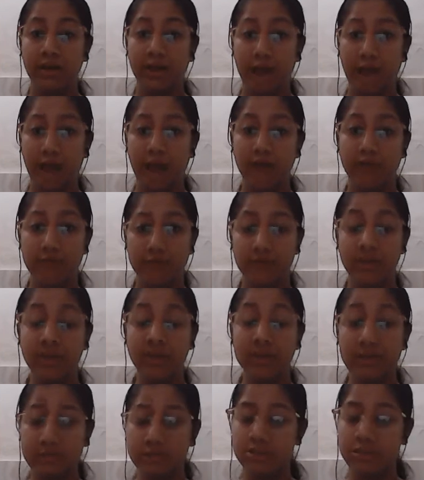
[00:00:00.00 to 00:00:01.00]
have a
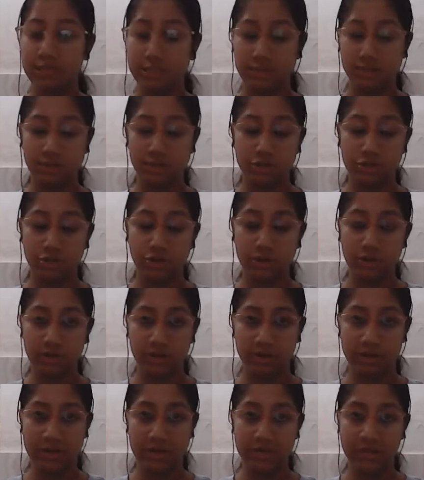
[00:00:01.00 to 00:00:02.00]
rigorous research, not
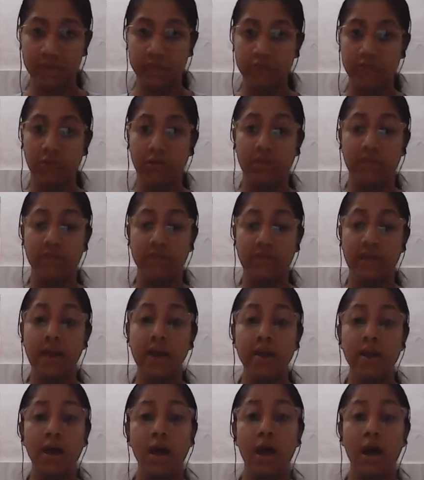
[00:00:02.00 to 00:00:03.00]
regressive, sorry for
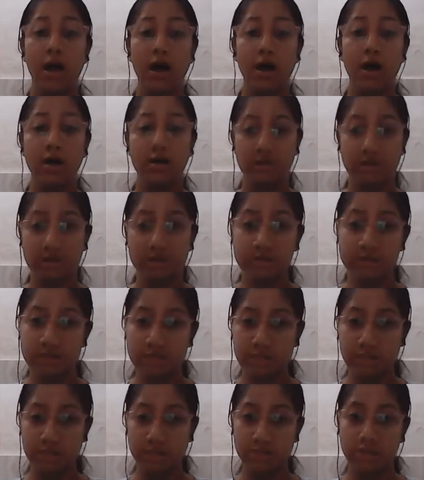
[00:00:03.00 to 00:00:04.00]
that. Rigorous
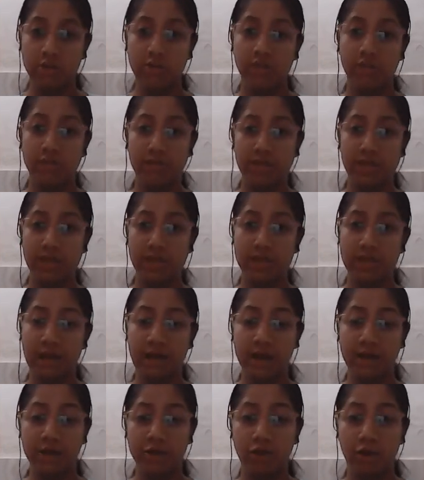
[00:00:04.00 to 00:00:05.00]
research for the
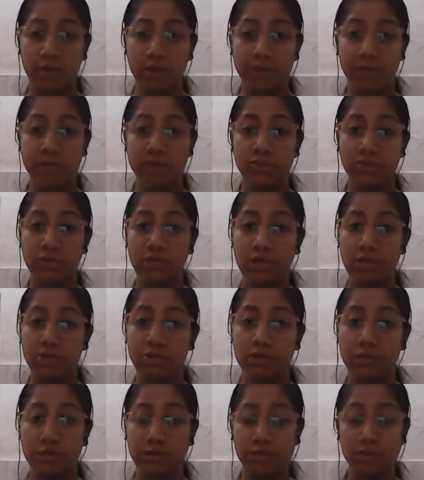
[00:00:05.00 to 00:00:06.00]
entire topics. You need to
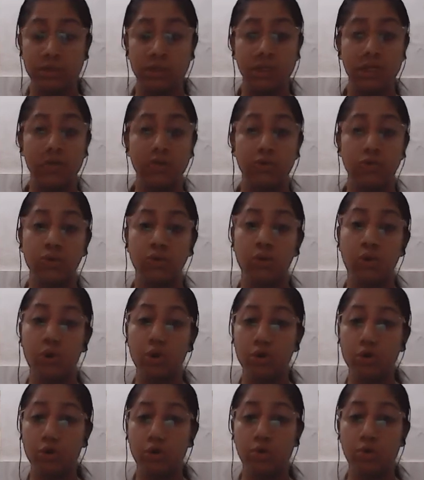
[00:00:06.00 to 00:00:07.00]
rigorously
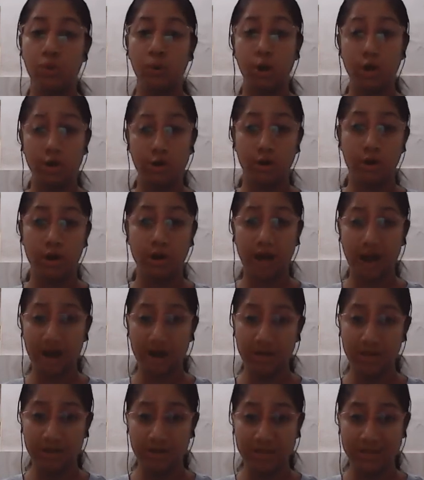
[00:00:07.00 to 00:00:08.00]
go through what your
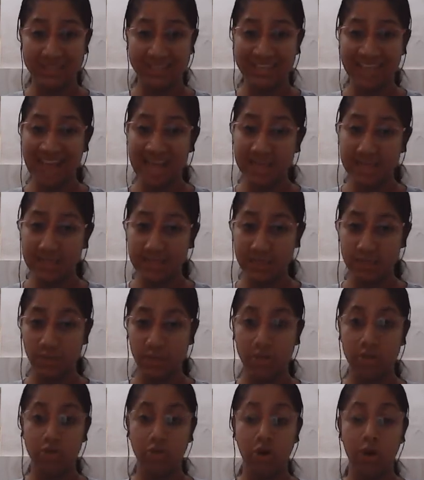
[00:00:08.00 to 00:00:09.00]
country's stance is
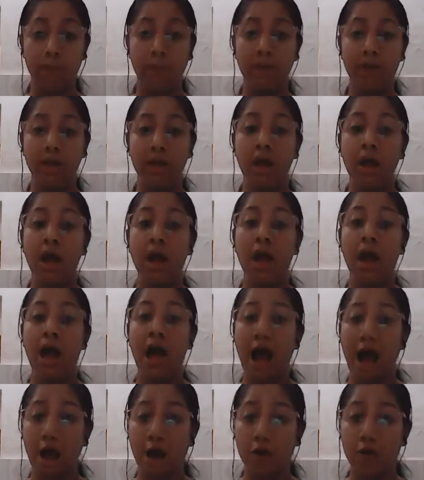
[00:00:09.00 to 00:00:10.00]
on the topic,
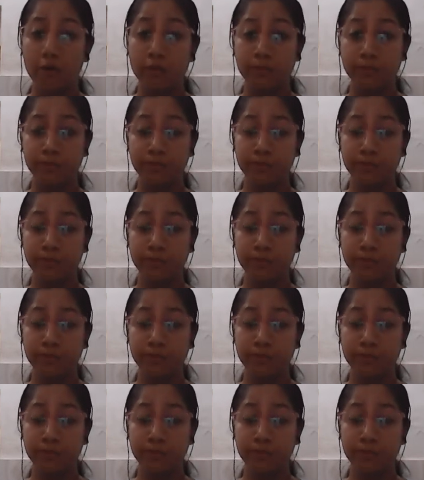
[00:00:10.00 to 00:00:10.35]
how